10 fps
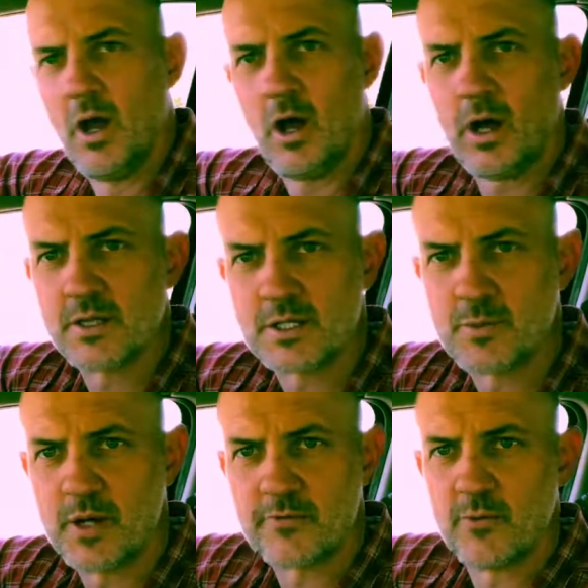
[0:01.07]
Hi, this is
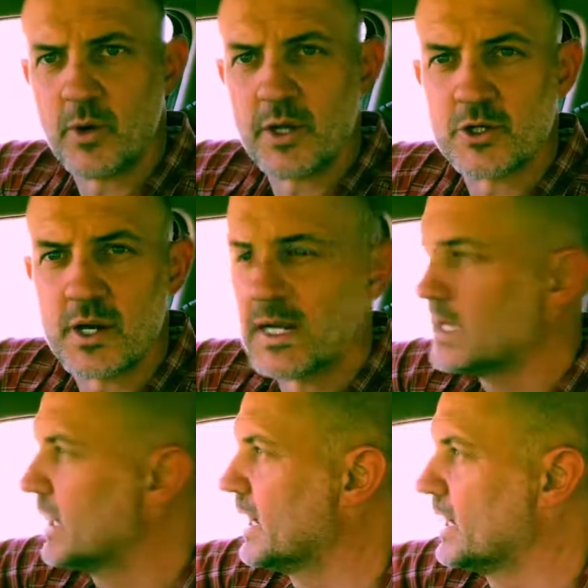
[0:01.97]
Brendan from Watto
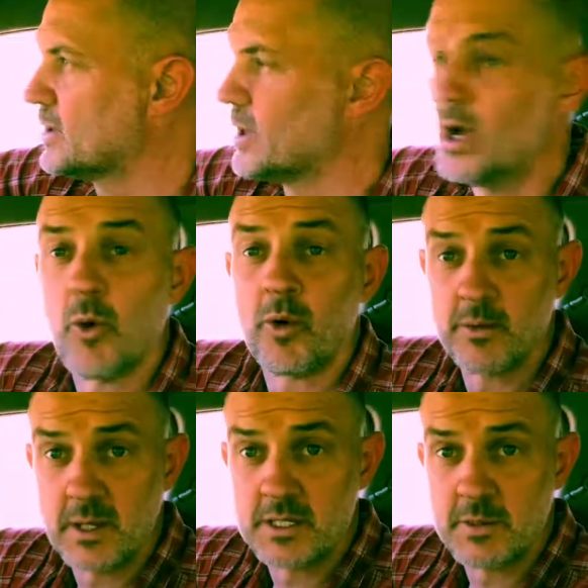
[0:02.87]
Training, and what
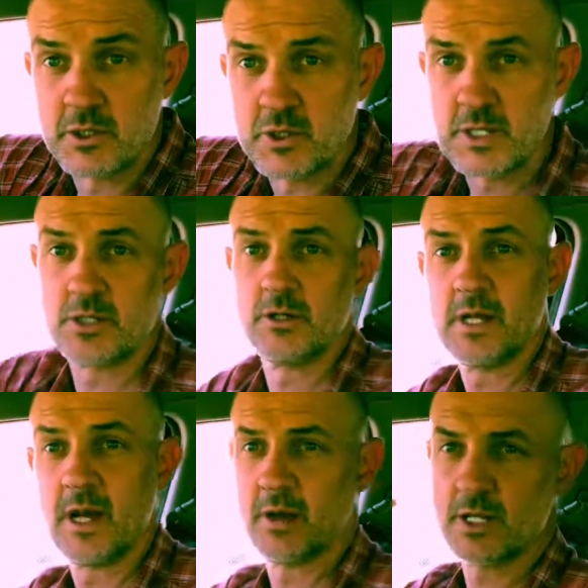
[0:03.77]
I'm going to demonstrate to you
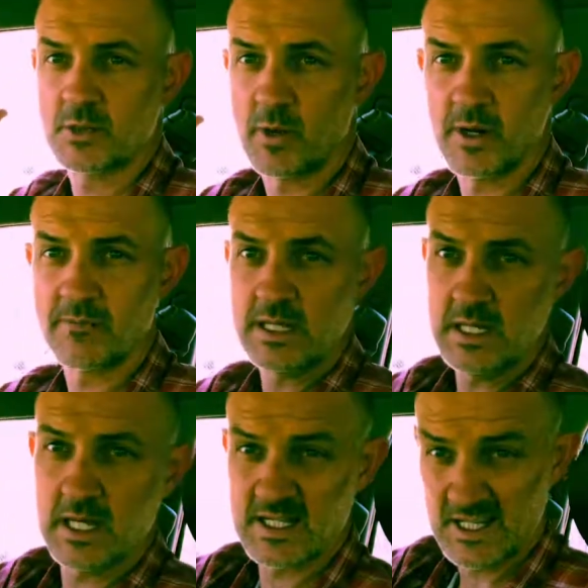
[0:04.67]
now is one of
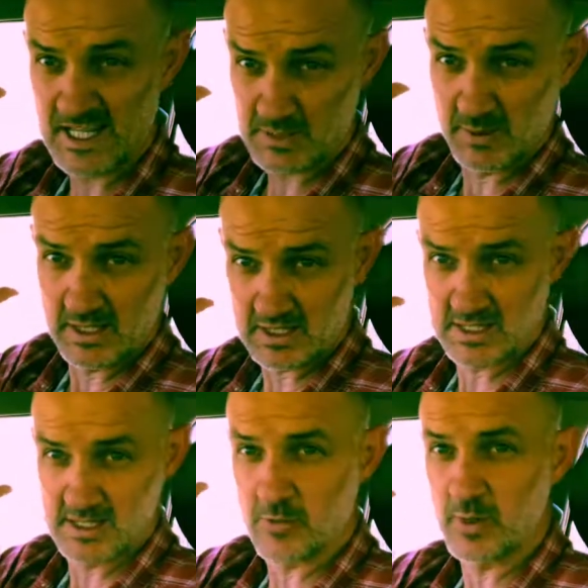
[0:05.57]
the
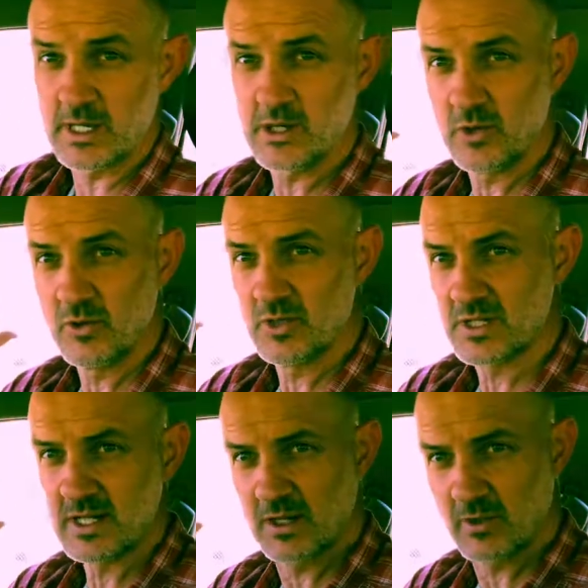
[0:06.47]
assessments that we
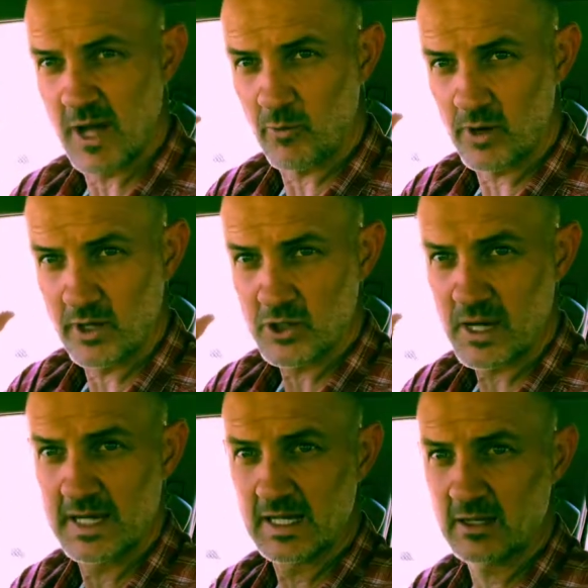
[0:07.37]
use at Watto
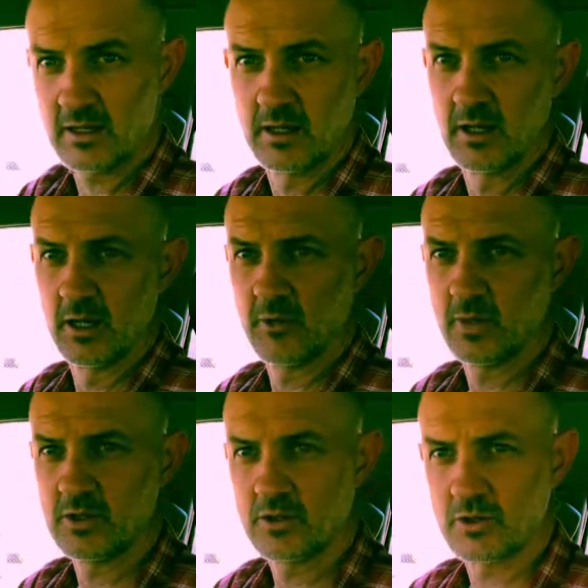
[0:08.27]
Training
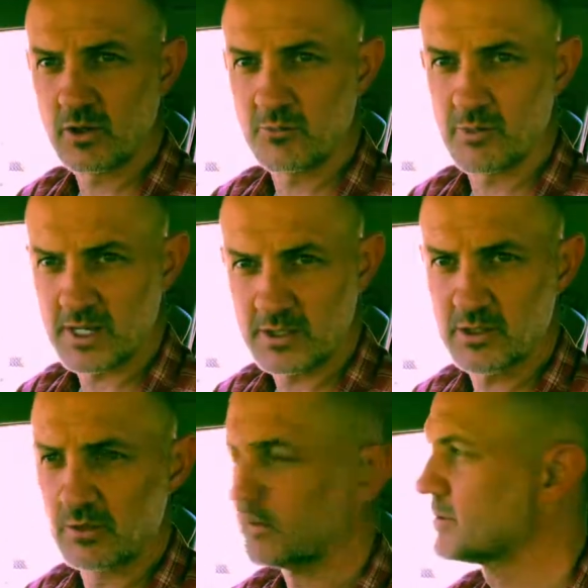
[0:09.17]
when you do the
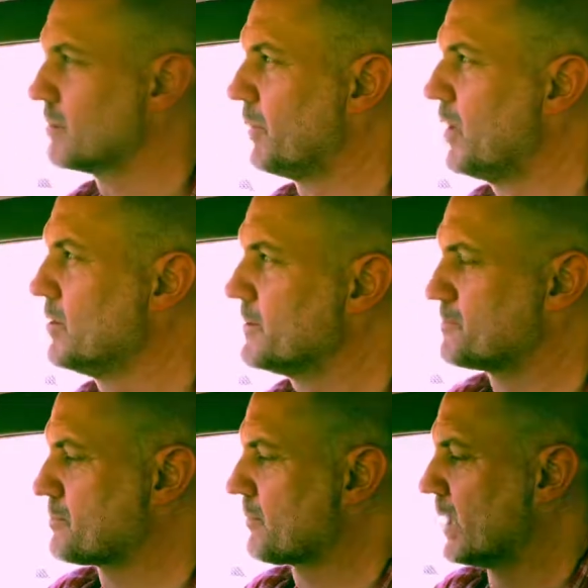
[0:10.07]
practical component.
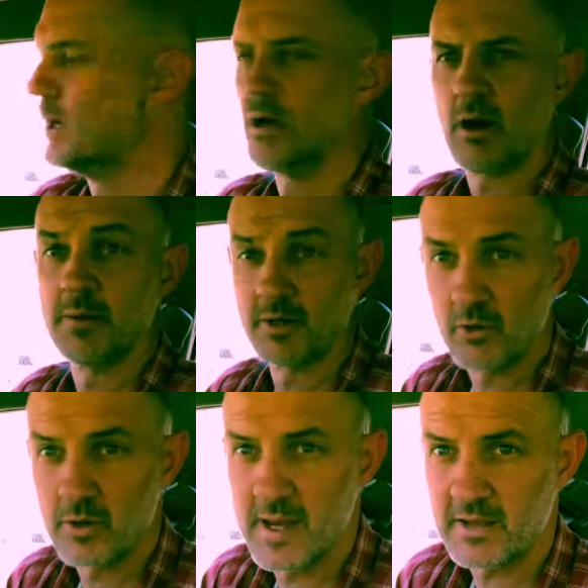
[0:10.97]
I'm in an
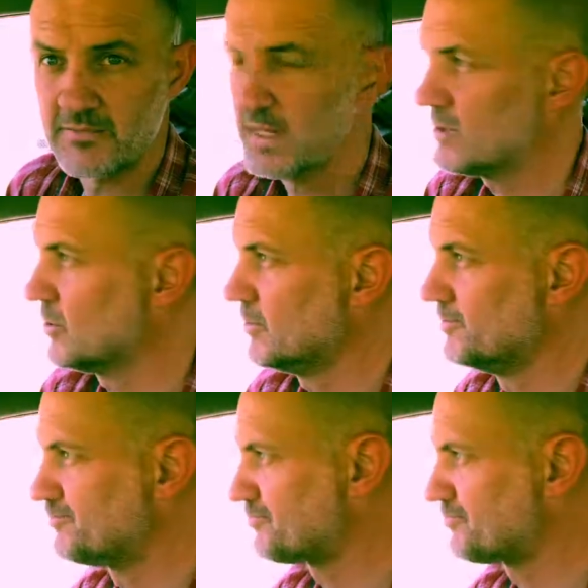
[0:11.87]
automatic vehicle.